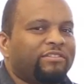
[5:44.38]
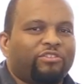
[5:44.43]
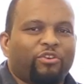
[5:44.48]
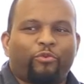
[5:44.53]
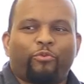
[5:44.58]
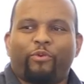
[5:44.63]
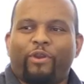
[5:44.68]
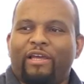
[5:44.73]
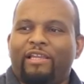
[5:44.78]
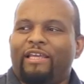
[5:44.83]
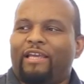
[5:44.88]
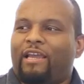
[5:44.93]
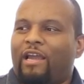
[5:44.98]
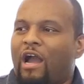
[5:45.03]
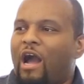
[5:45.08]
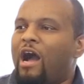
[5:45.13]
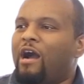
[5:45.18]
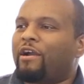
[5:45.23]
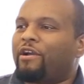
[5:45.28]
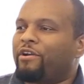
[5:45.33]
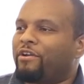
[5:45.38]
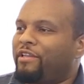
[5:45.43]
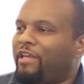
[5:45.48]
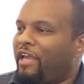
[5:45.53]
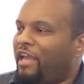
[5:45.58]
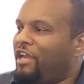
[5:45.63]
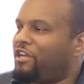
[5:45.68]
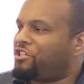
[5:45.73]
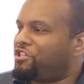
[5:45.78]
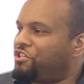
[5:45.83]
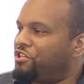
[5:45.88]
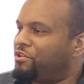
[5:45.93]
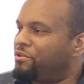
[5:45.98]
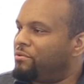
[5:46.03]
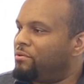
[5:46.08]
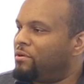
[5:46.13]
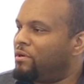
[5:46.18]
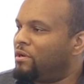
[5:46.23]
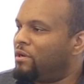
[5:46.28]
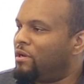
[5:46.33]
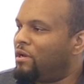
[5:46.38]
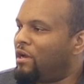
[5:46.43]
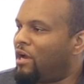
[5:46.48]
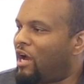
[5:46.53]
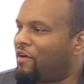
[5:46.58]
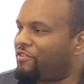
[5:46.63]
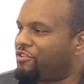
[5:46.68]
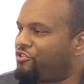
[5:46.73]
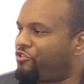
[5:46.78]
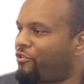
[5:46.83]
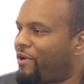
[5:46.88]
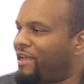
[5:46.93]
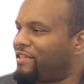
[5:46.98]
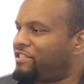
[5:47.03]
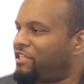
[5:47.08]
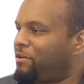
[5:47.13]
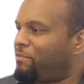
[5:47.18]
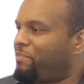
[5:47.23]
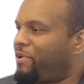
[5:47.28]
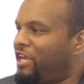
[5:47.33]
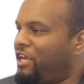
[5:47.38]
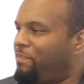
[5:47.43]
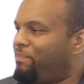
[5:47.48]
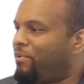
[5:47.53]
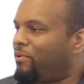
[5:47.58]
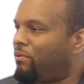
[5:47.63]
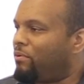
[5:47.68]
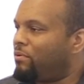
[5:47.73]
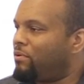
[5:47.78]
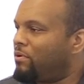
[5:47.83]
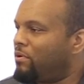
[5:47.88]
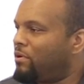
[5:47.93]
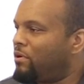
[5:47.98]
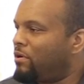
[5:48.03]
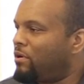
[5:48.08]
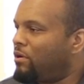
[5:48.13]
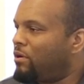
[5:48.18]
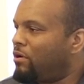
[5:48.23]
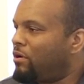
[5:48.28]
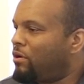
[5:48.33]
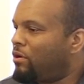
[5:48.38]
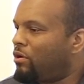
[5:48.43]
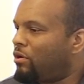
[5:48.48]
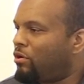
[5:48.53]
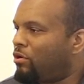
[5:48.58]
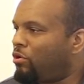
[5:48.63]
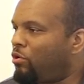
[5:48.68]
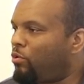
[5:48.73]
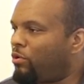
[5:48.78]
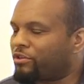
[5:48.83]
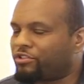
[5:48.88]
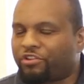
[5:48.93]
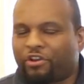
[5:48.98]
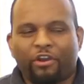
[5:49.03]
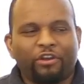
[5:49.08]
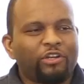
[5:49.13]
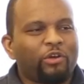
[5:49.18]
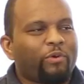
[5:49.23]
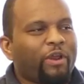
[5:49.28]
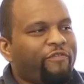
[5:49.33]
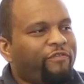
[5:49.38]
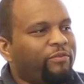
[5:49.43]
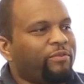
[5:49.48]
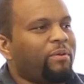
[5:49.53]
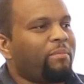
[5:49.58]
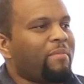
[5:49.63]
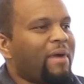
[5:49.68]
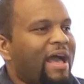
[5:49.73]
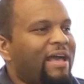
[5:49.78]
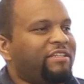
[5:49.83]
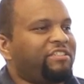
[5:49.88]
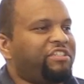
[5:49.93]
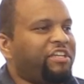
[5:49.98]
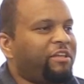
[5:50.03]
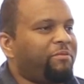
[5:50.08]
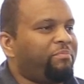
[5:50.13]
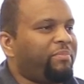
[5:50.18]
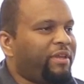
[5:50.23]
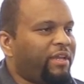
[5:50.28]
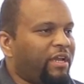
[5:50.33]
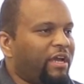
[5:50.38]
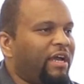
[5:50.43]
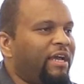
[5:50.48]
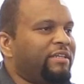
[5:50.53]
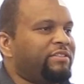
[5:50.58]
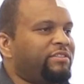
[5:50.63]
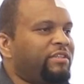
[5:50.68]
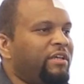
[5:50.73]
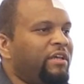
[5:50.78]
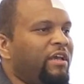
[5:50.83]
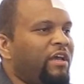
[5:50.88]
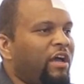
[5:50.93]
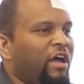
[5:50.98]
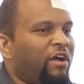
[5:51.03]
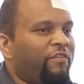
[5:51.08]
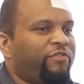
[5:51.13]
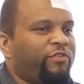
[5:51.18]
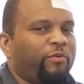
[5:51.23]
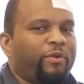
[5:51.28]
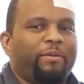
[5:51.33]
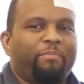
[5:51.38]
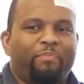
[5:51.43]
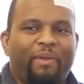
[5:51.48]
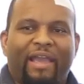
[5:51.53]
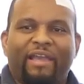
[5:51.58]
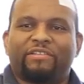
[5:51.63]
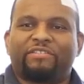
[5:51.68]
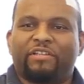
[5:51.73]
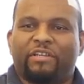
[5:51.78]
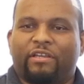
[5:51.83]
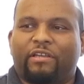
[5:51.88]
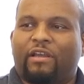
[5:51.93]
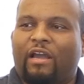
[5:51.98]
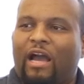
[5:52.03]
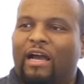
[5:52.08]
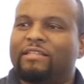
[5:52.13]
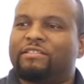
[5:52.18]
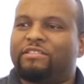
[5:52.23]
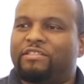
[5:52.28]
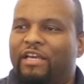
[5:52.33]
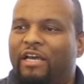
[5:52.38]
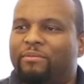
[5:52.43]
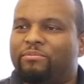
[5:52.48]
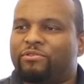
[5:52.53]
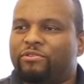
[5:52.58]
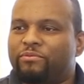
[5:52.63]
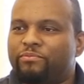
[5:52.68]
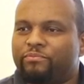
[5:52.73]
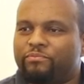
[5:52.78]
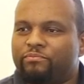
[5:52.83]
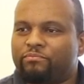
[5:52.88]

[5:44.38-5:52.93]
to really conquer the issue of addressing people who were turned away from the masjid because of 3 basic concepts.